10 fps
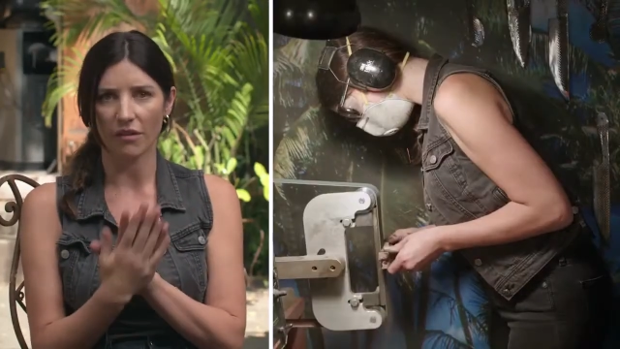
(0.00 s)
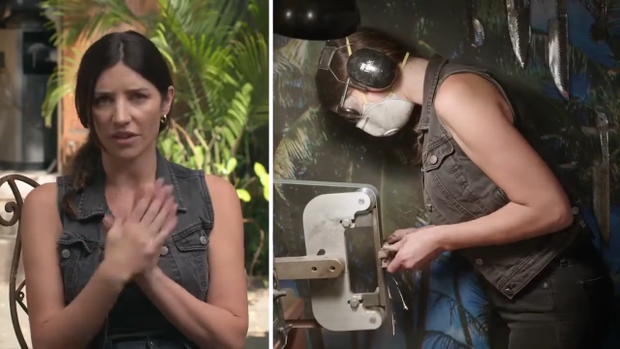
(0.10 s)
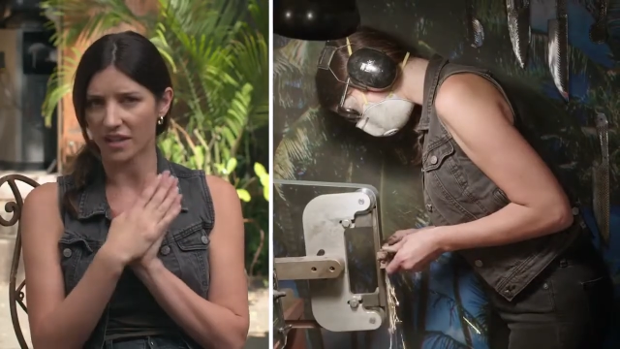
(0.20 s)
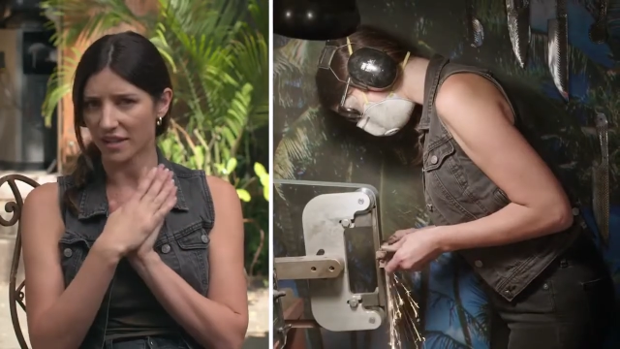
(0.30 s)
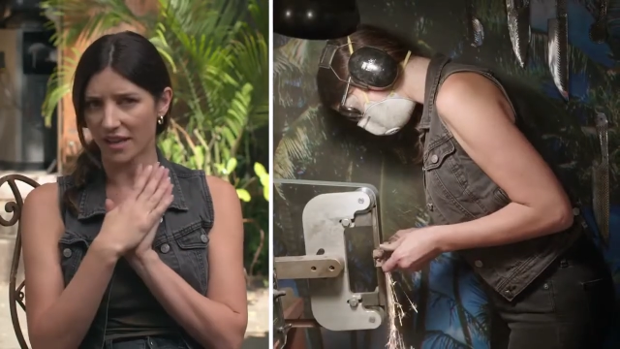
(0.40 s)

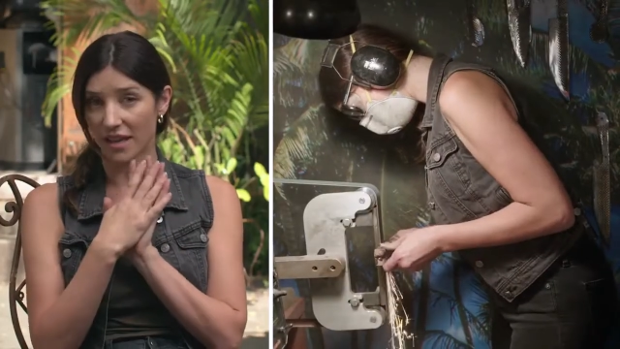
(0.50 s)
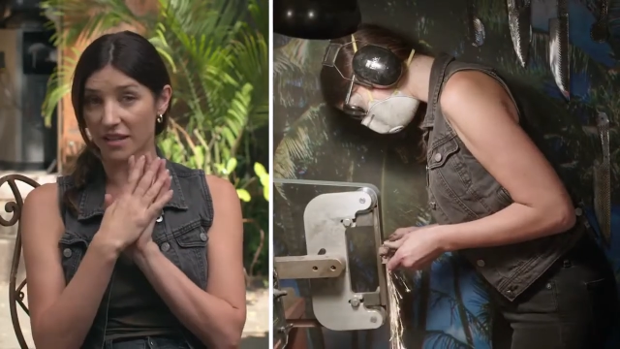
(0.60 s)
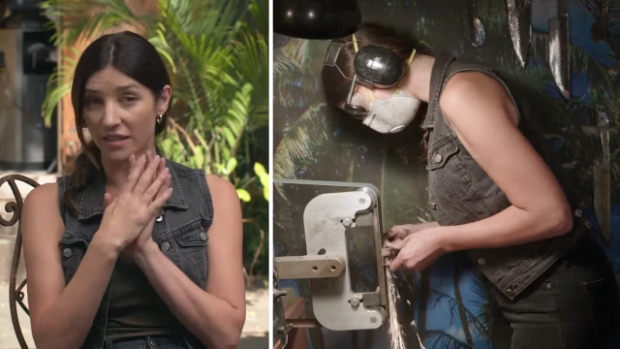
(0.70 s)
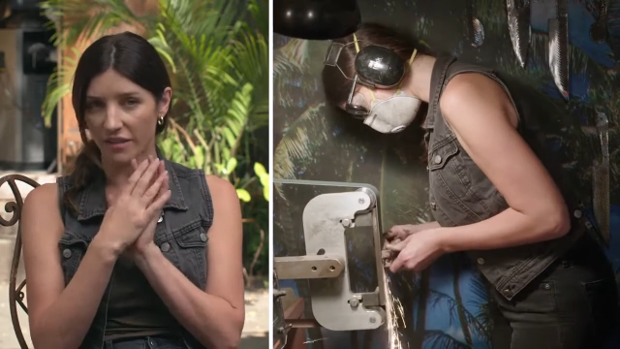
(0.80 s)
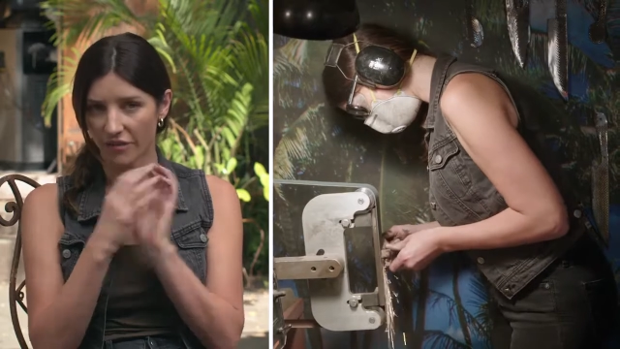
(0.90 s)
obviously
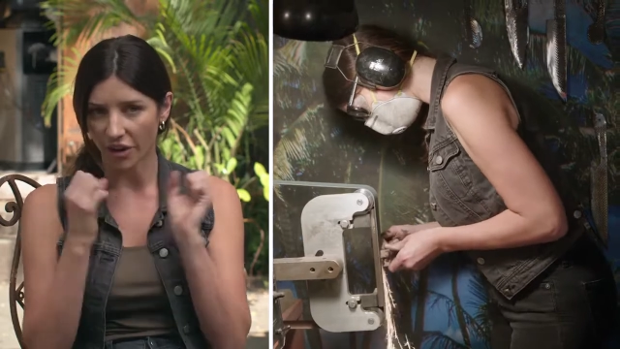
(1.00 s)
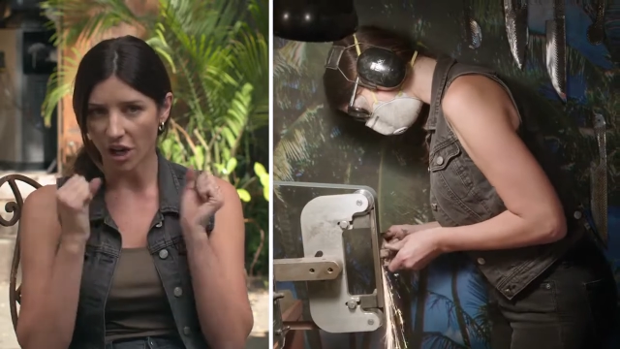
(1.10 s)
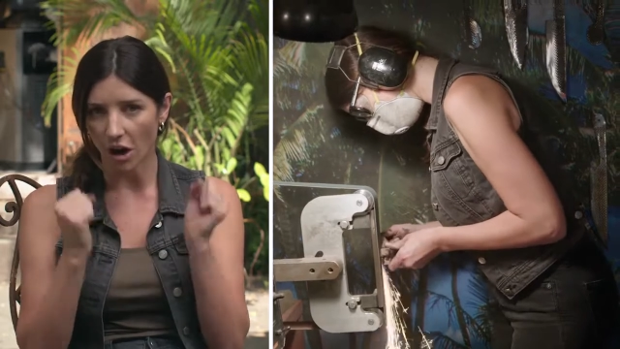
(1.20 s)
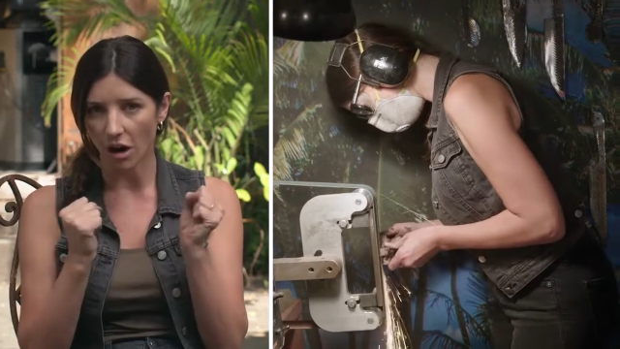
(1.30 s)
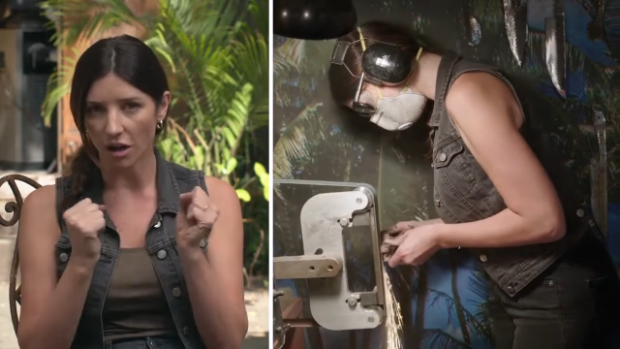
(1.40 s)
is
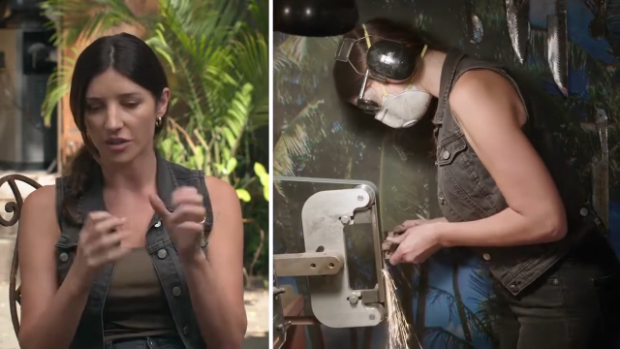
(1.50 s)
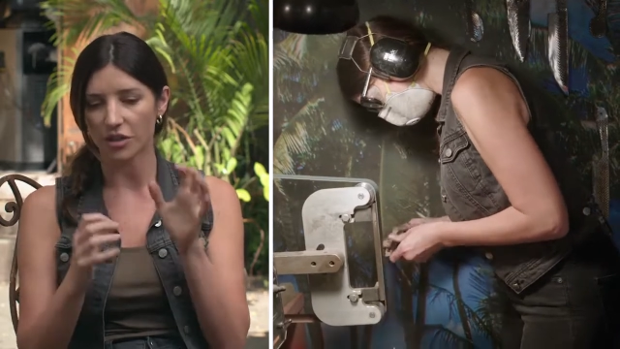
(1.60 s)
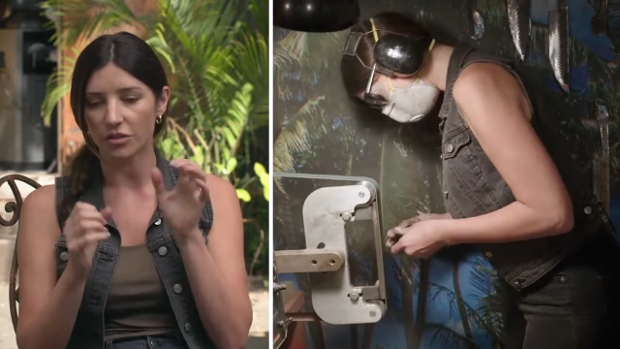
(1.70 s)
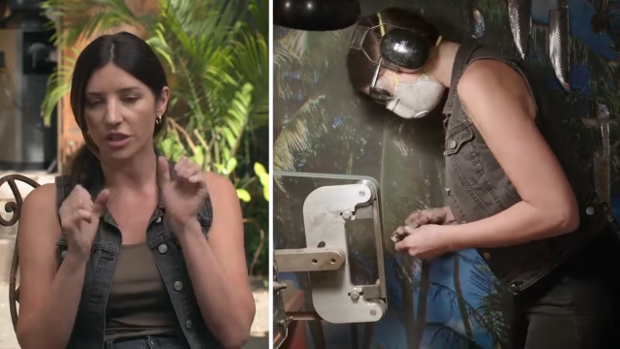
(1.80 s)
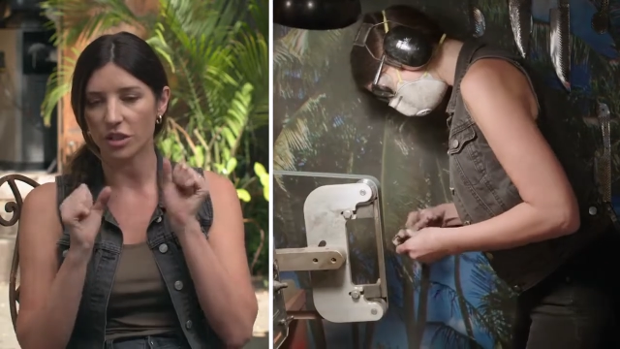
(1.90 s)
very hard,
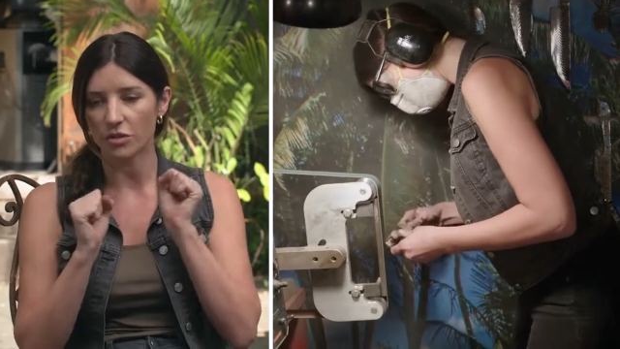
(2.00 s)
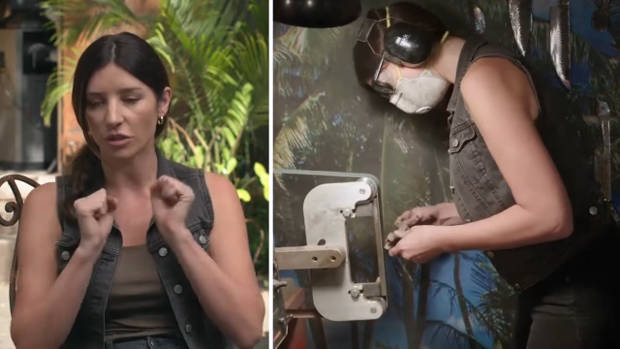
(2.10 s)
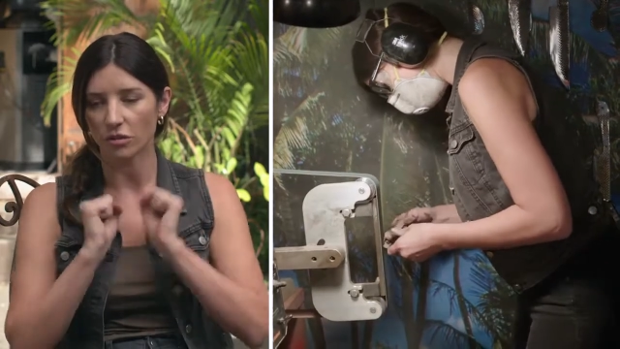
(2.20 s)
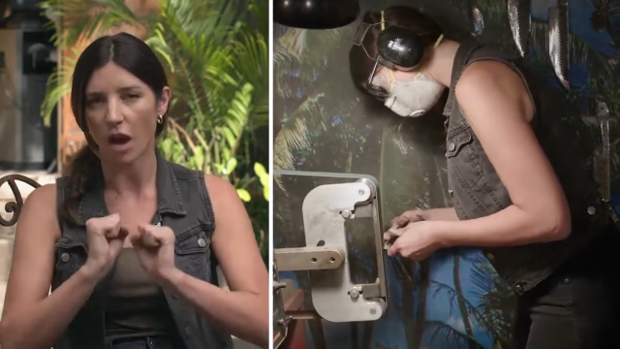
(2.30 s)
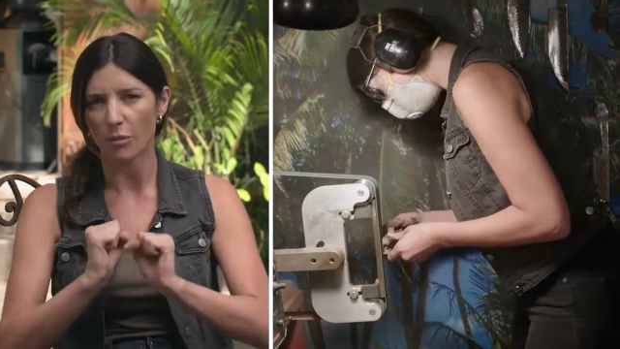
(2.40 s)
so you need to use
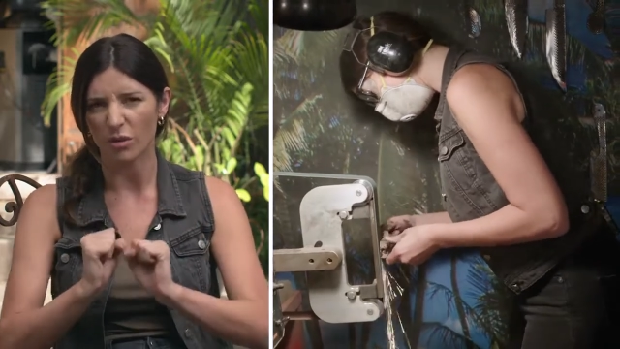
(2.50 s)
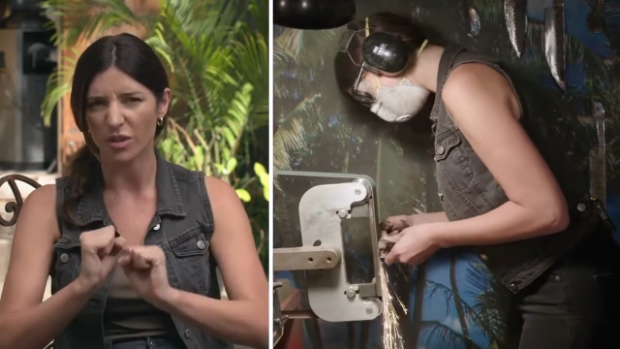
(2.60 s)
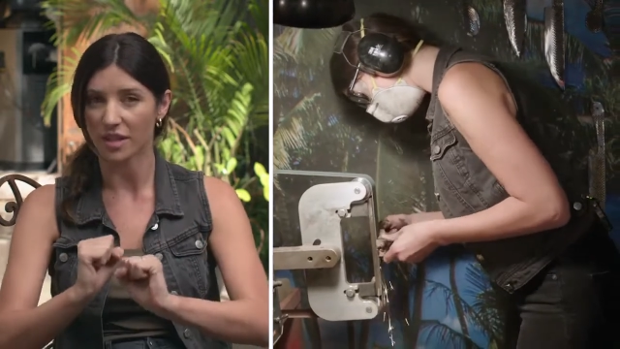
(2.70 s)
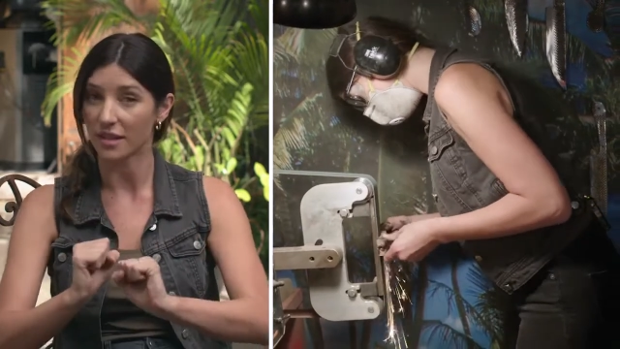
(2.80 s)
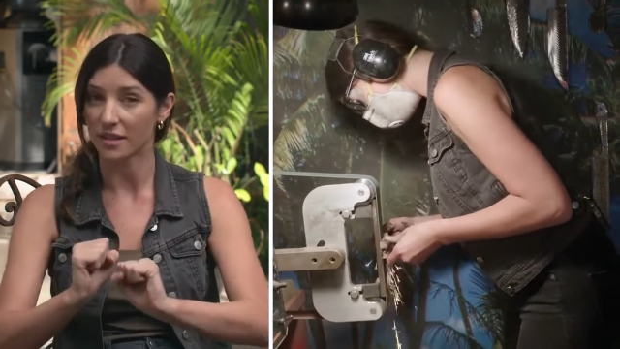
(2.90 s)
a lot more
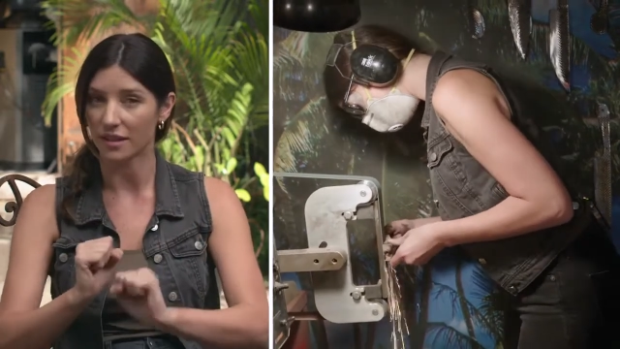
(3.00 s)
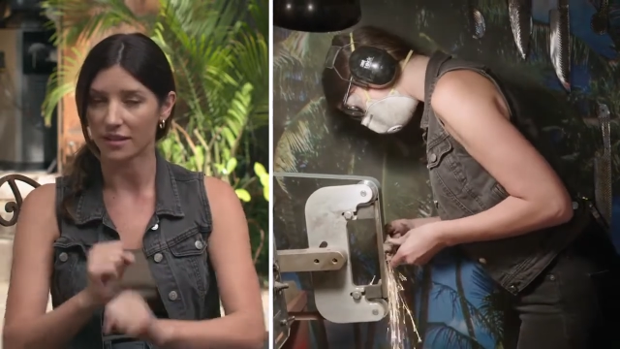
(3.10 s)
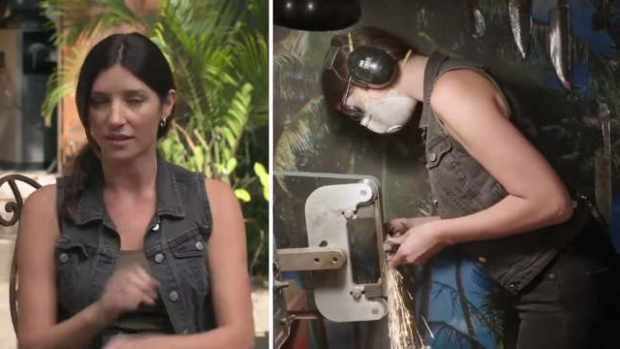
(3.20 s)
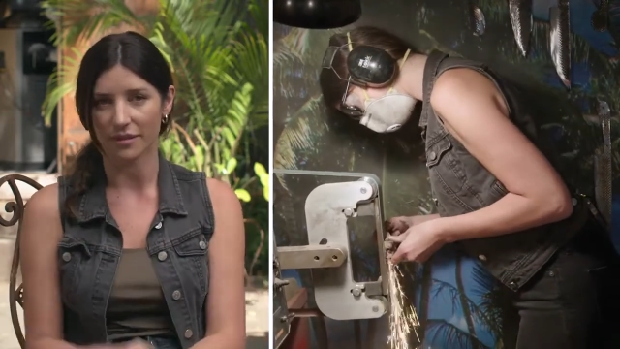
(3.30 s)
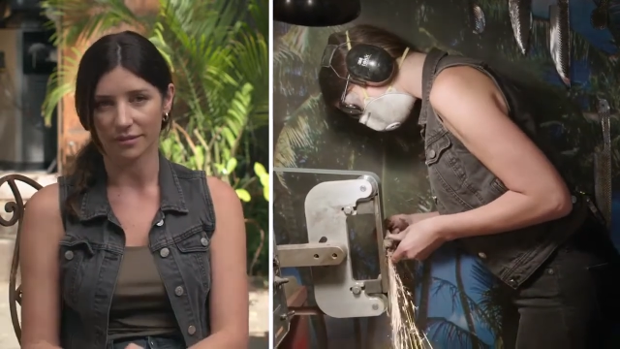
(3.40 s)

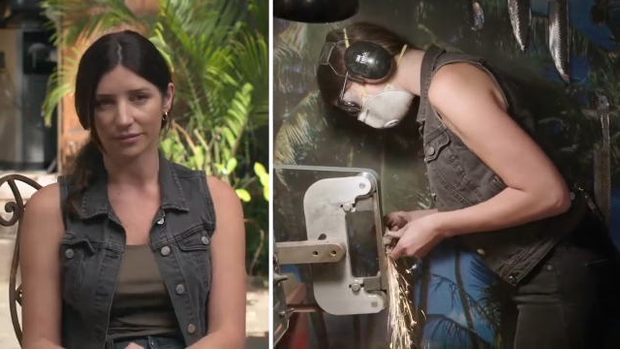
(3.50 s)
resistance.